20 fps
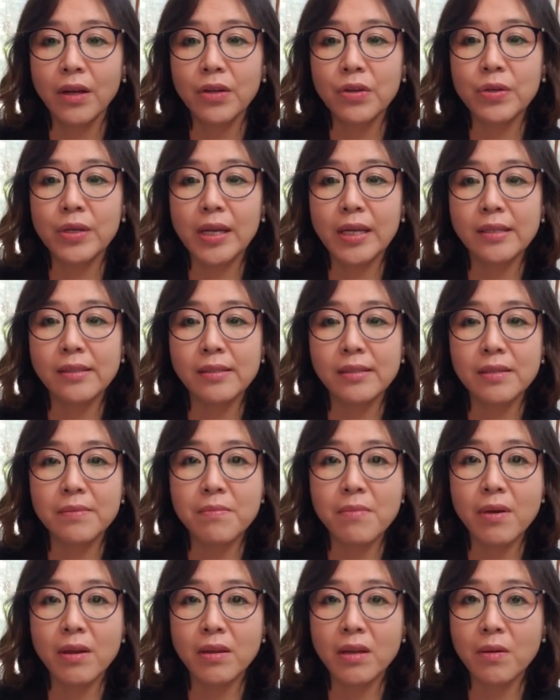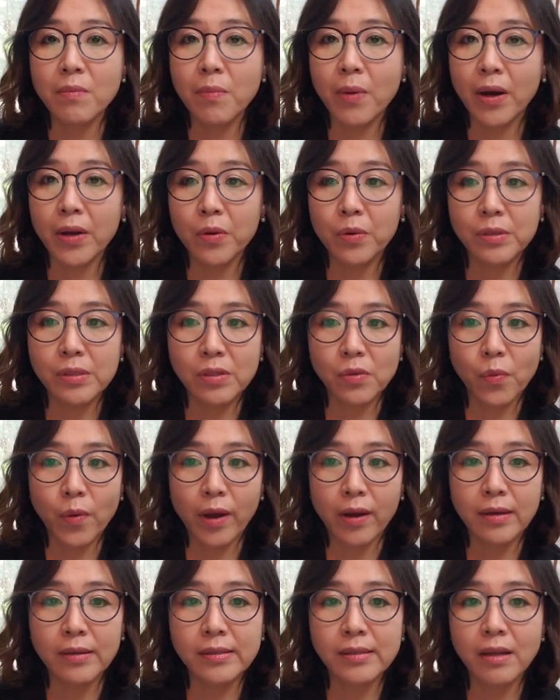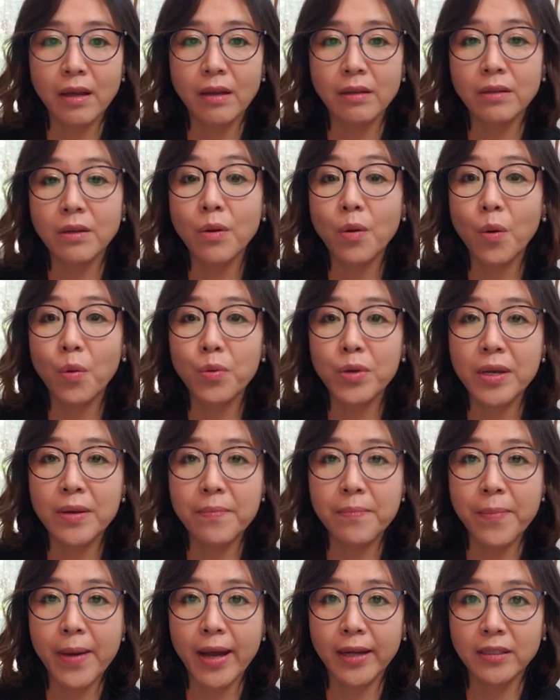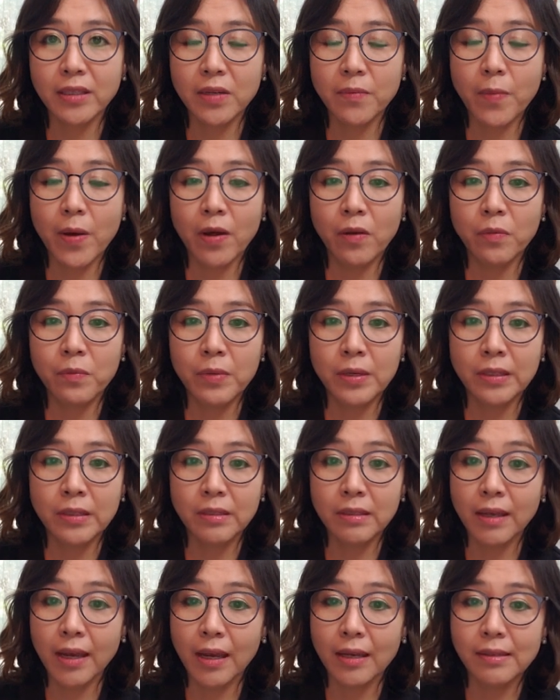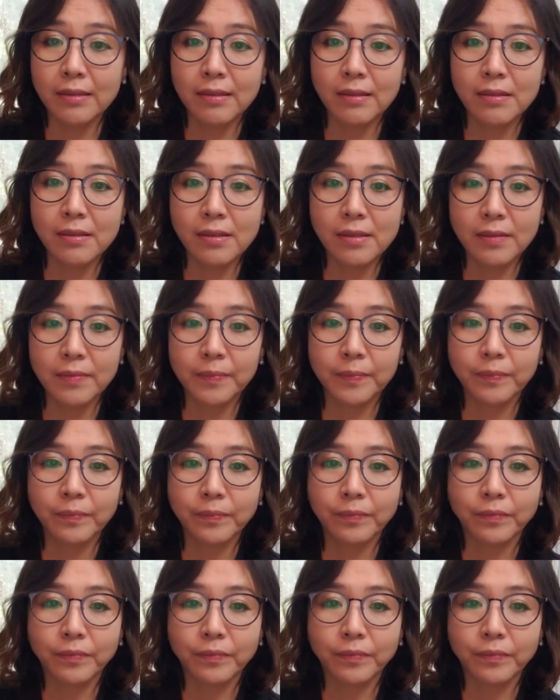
you can see many bioswales and low-impact development cases.